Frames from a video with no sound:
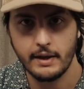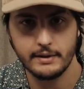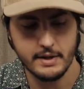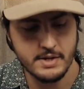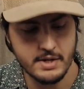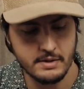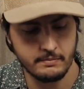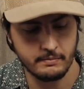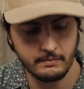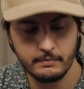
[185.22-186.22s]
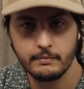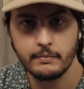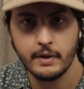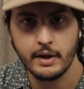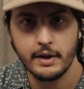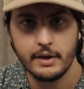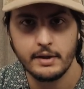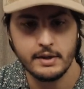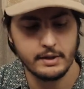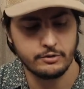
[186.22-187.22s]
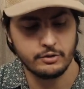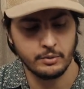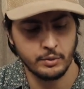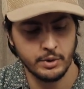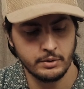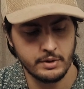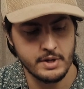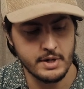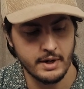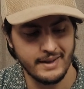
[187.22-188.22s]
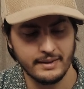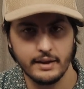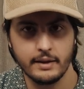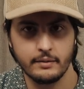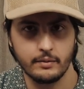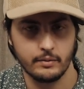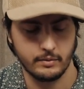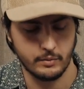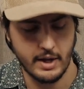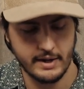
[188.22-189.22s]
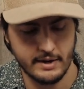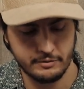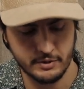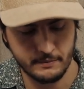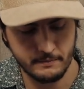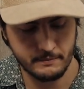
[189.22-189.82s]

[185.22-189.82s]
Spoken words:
And then he hits the root here, and then right after he